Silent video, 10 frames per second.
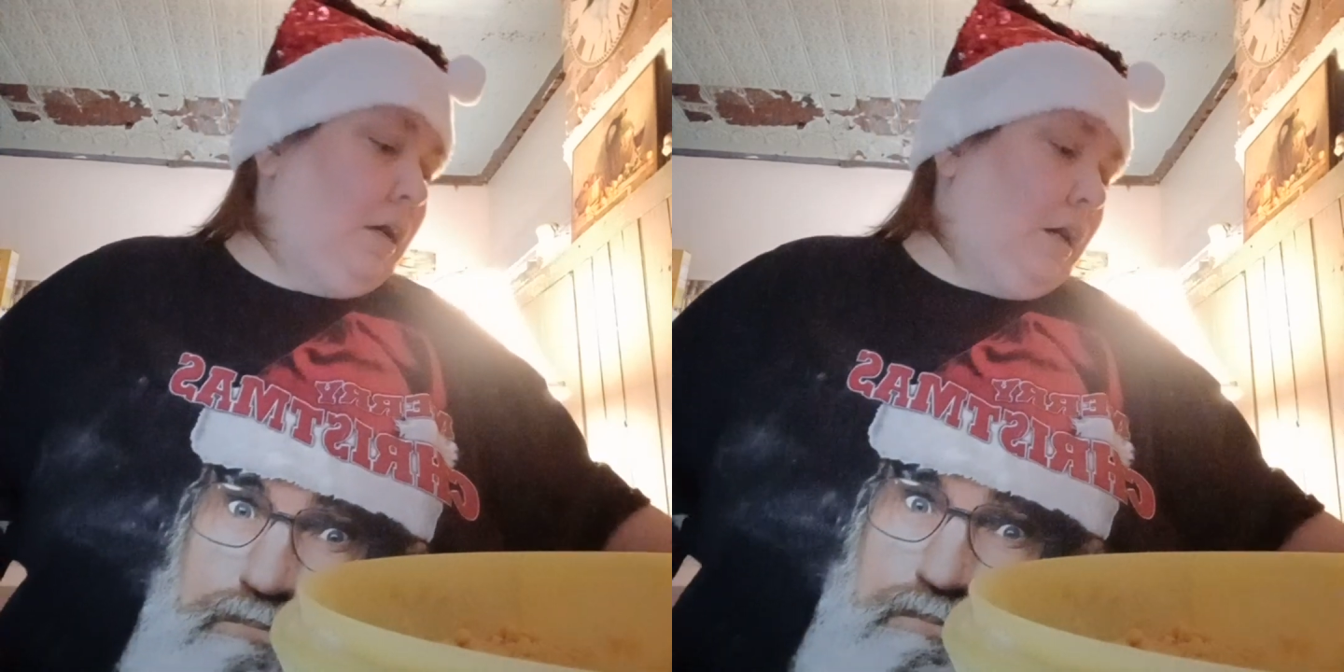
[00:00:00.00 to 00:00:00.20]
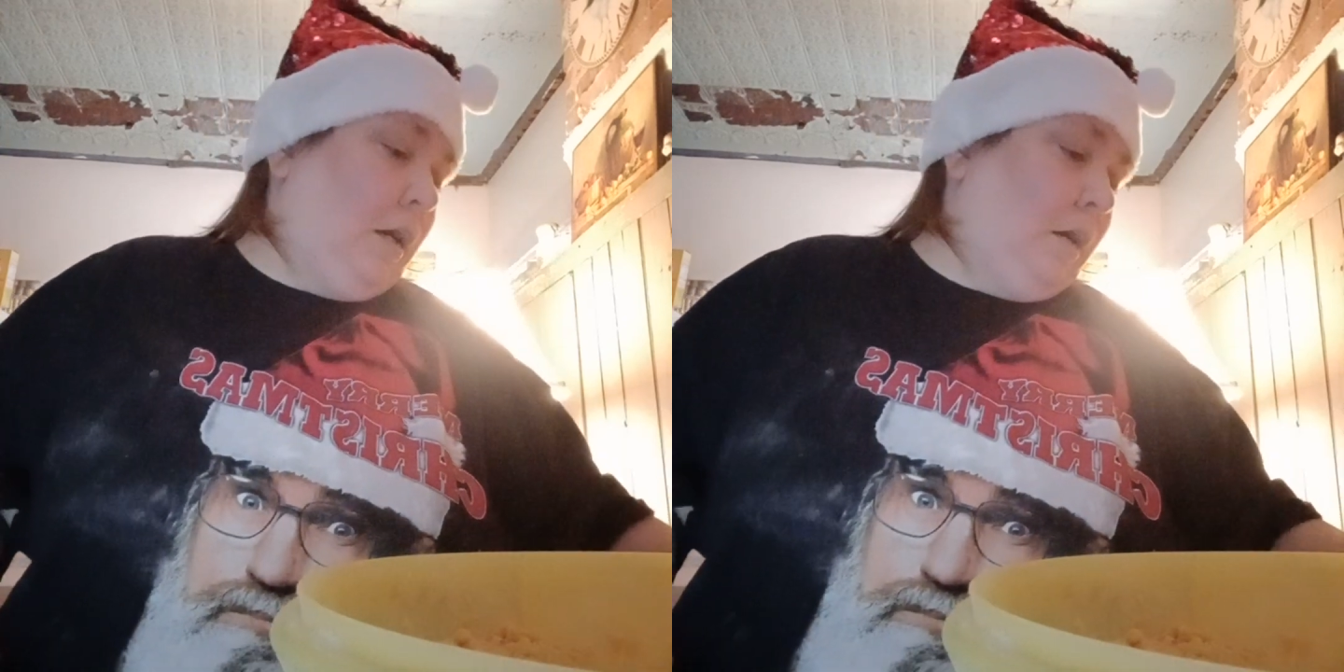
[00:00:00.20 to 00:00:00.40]

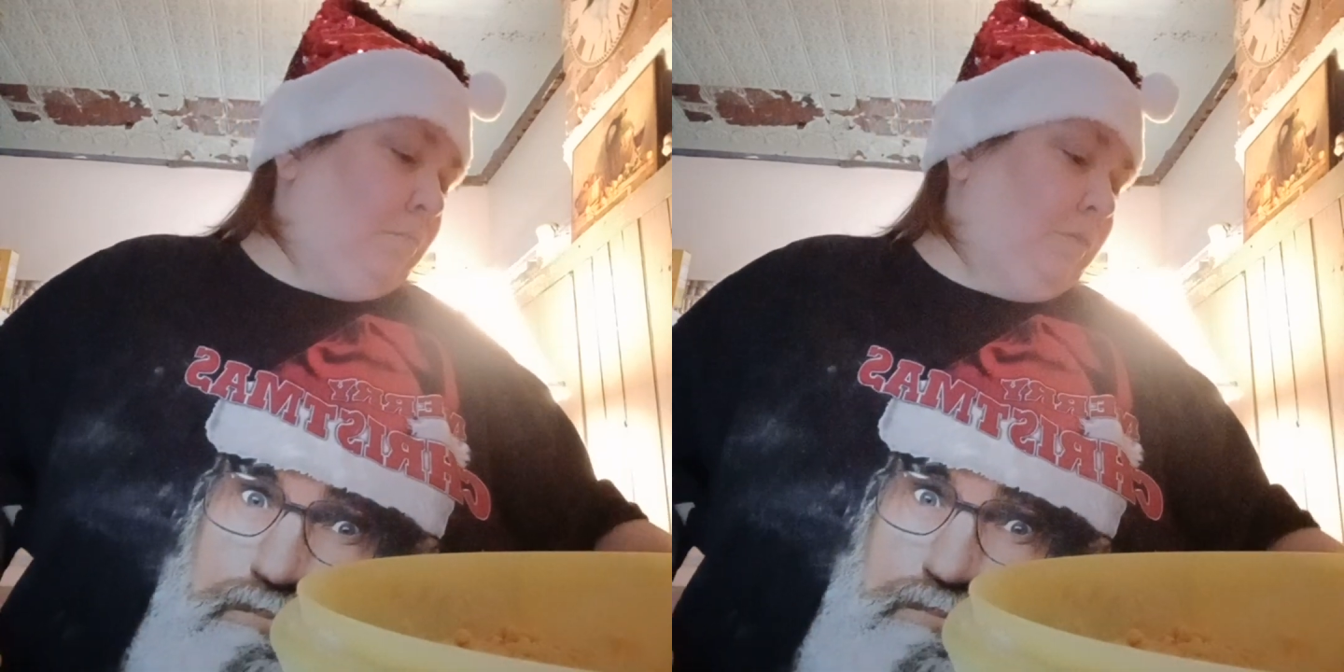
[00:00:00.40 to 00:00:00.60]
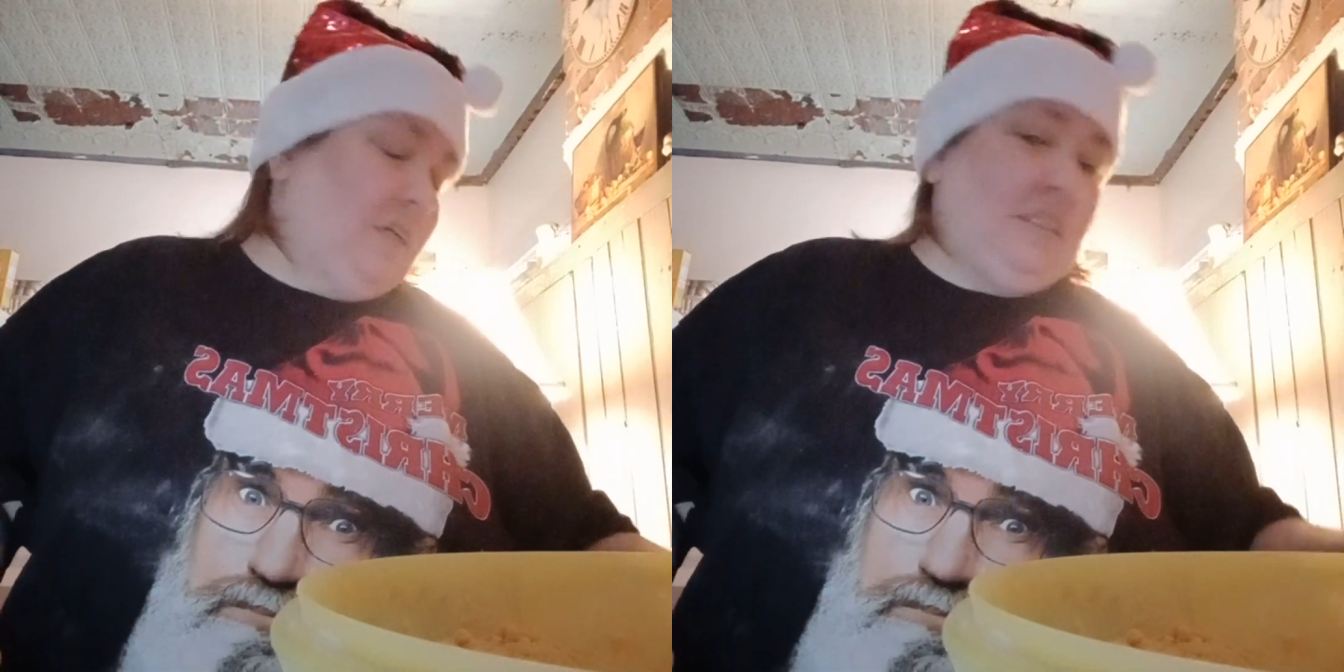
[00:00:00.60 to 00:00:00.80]

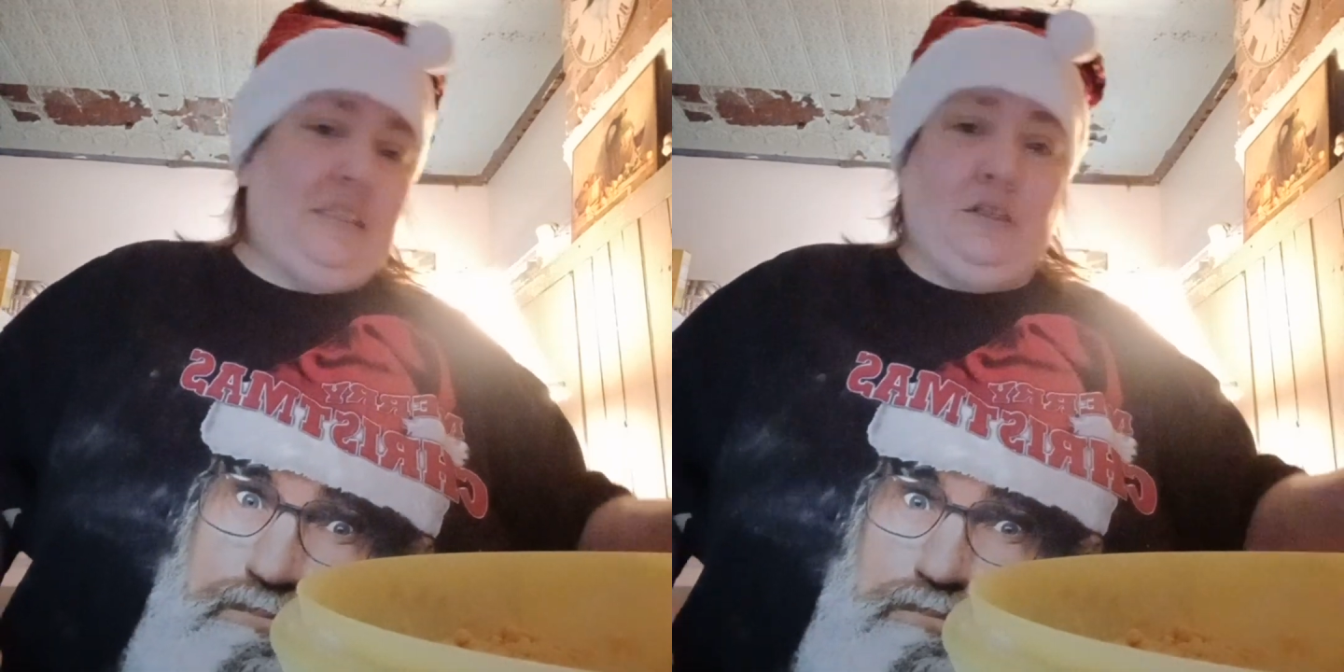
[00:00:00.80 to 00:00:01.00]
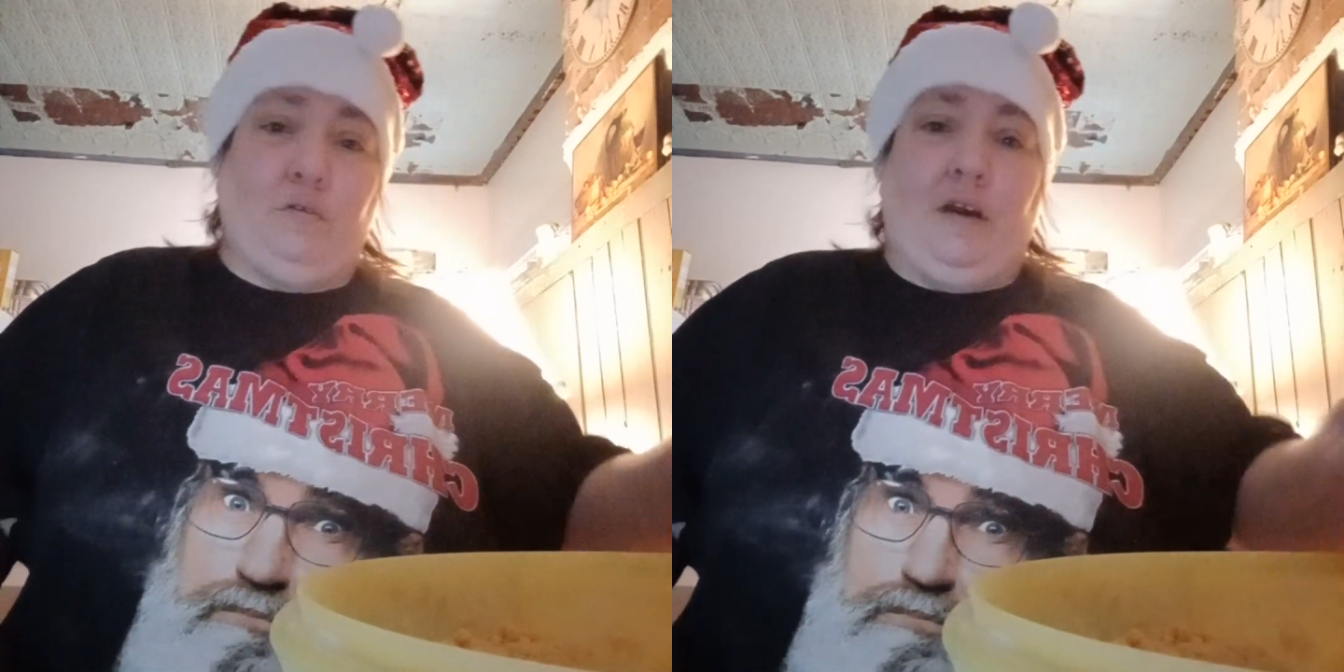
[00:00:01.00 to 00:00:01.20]

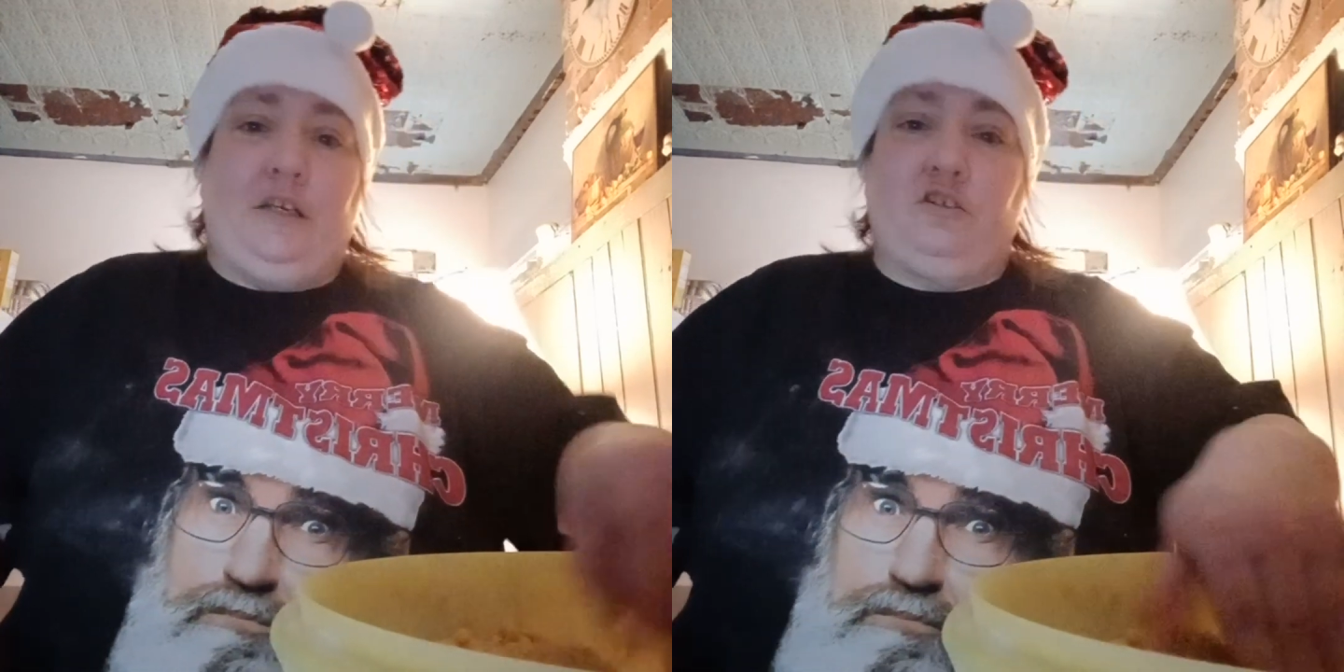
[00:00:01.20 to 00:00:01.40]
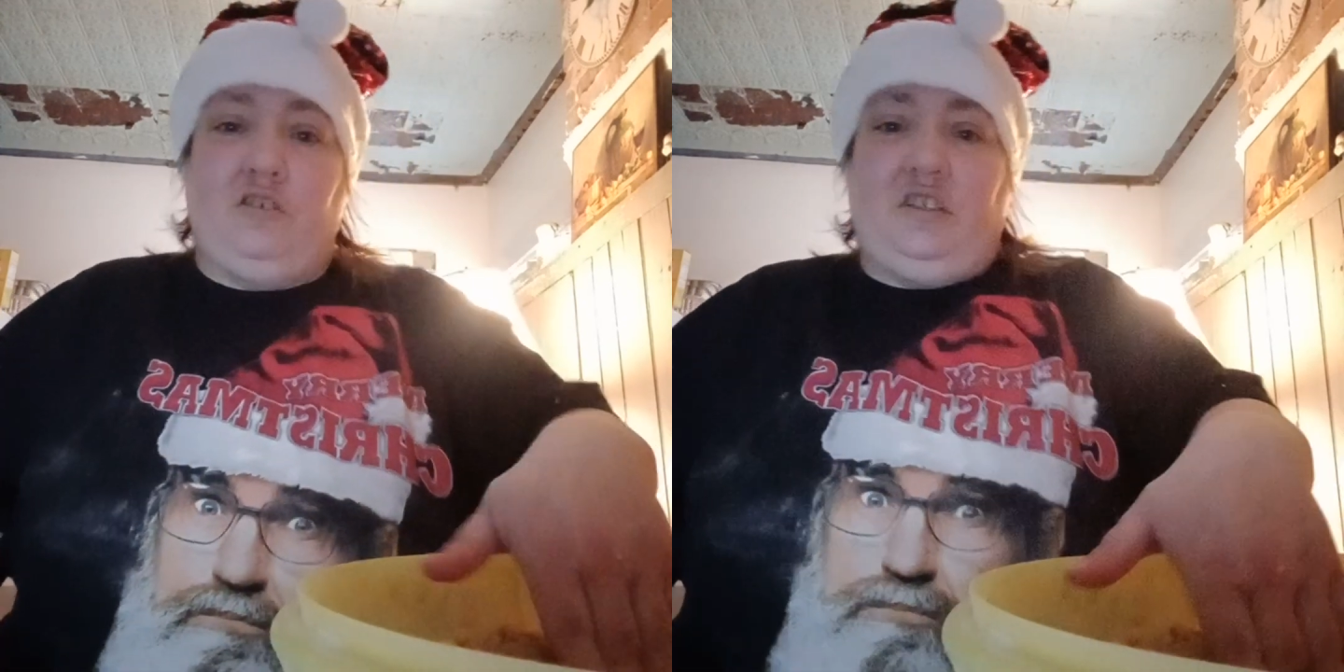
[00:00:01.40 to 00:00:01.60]

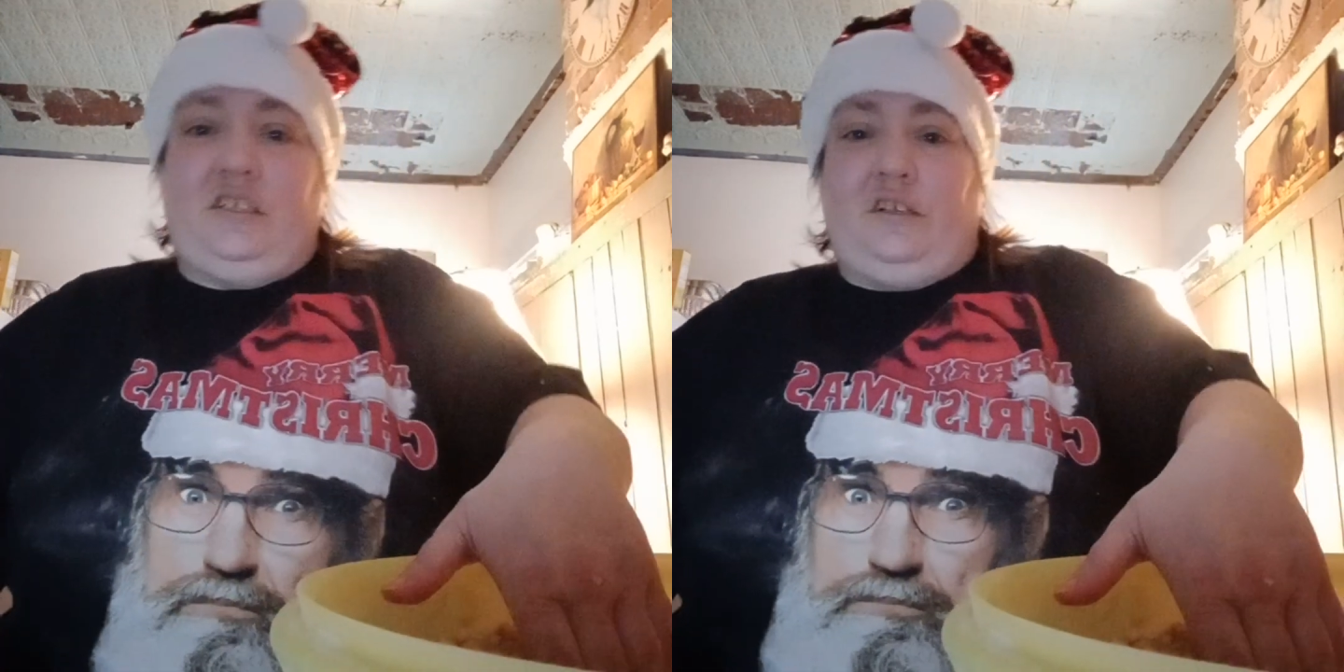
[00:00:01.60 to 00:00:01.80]
considerations